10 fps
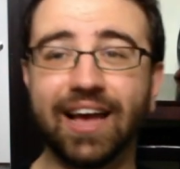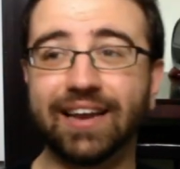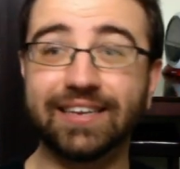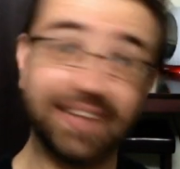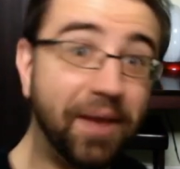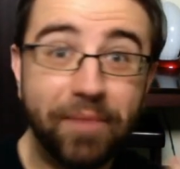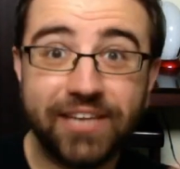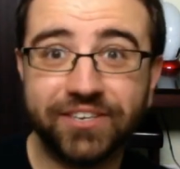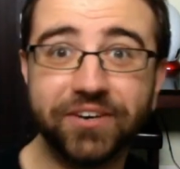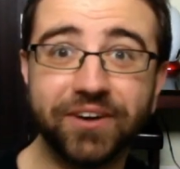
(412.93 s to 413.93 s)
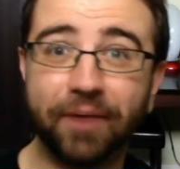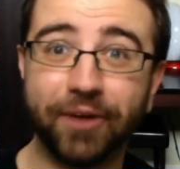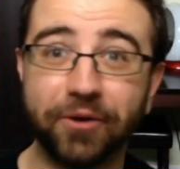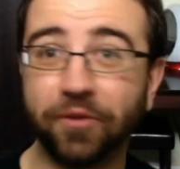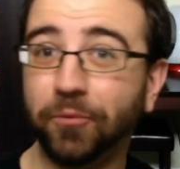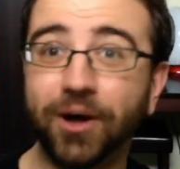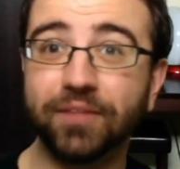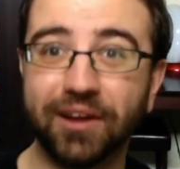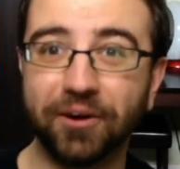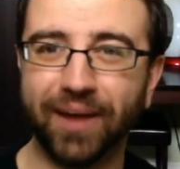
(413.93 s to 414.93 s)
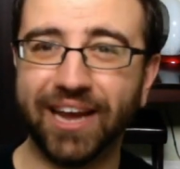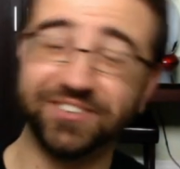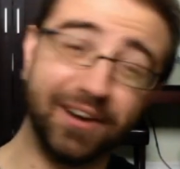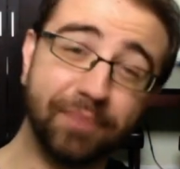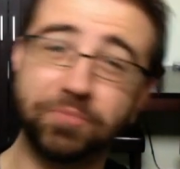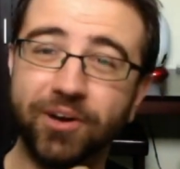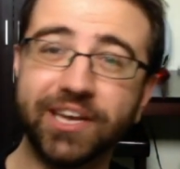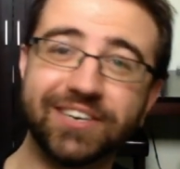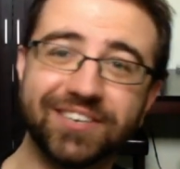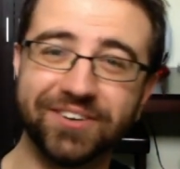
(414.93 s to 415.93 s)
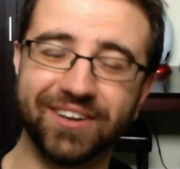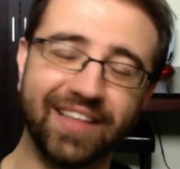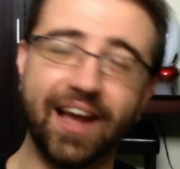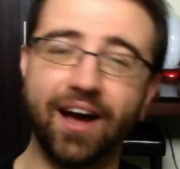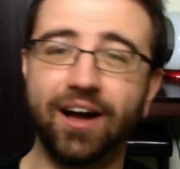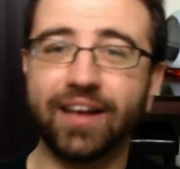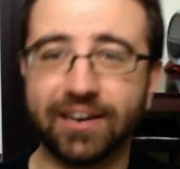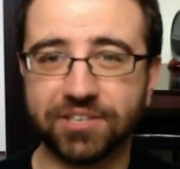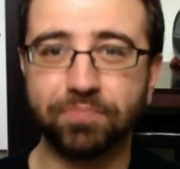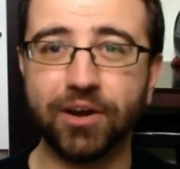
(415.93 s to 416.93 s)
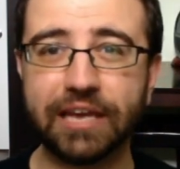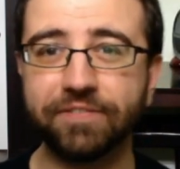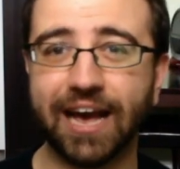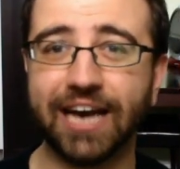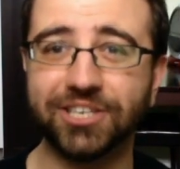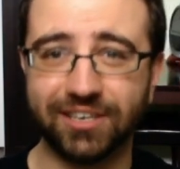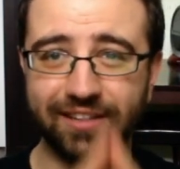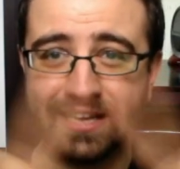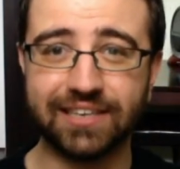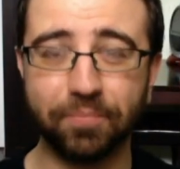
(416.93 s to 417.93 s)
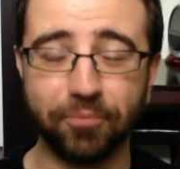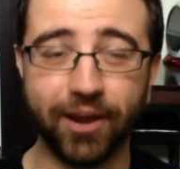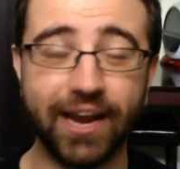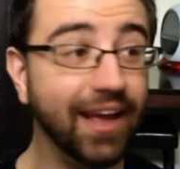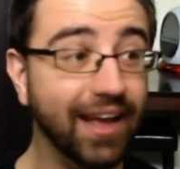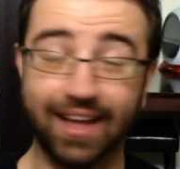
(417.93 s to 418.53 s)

And he's like, me too. I want to go to the wall and be a ranger. I'm spunky too. And they hug in a spunky fashion and they separate.